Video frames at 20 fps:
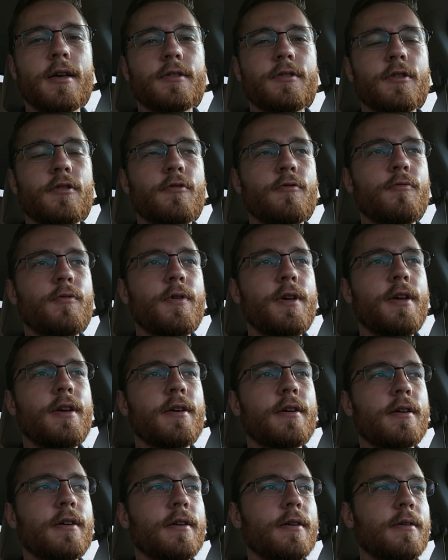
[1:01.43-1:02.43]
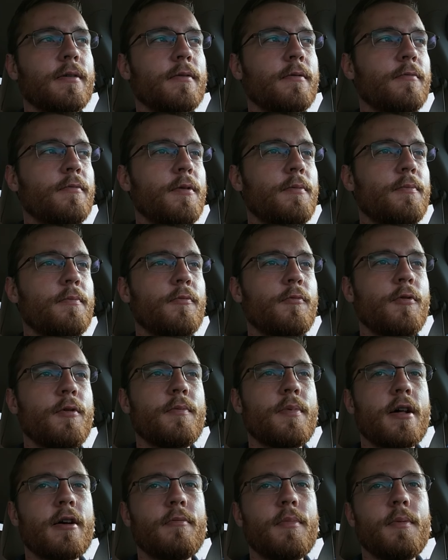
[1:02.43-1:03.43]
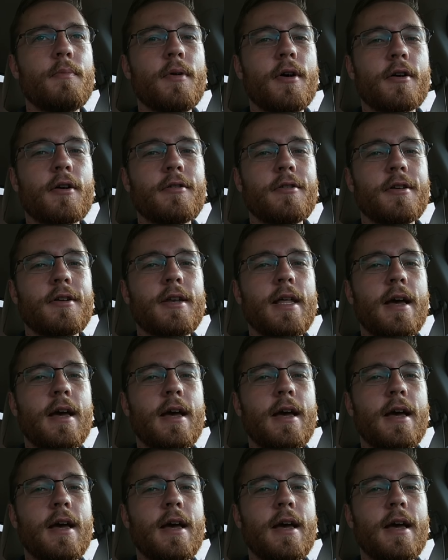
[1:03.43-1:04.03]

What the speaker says: So we better be buckling